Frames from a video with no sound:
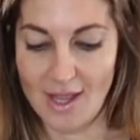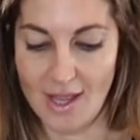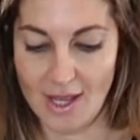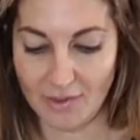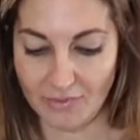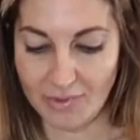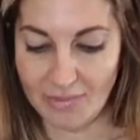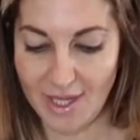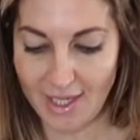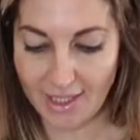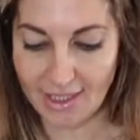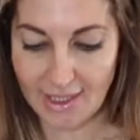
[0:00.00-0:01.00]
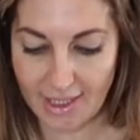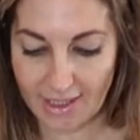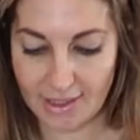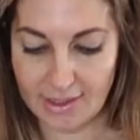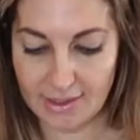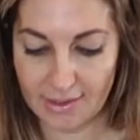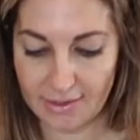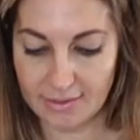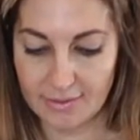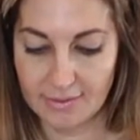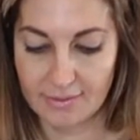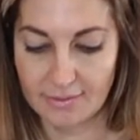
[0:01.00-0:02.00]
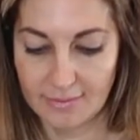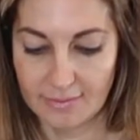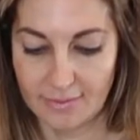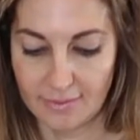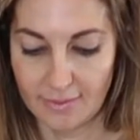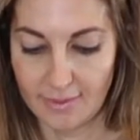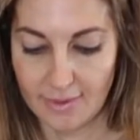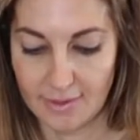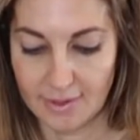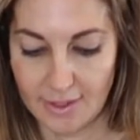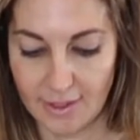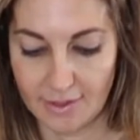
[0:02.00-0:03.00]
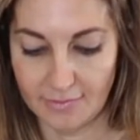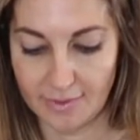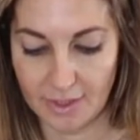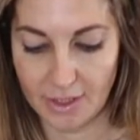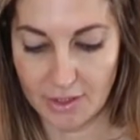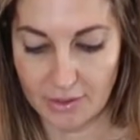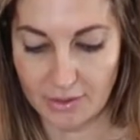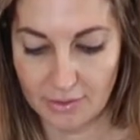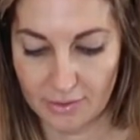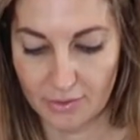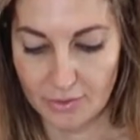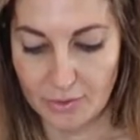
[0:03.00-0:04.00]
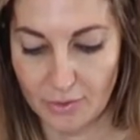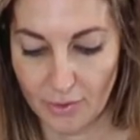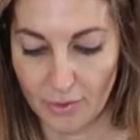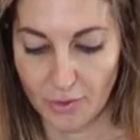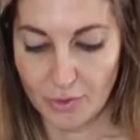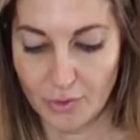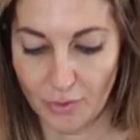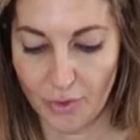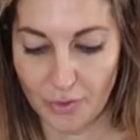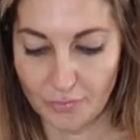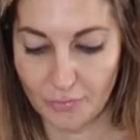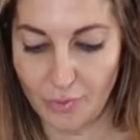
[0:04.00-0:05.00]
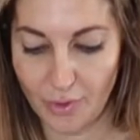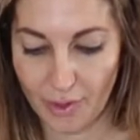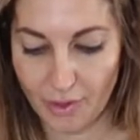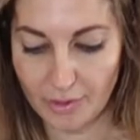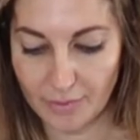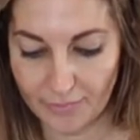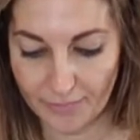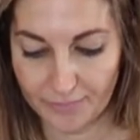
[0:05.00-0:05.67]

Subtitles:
And we make it like in a kind of like a long roll.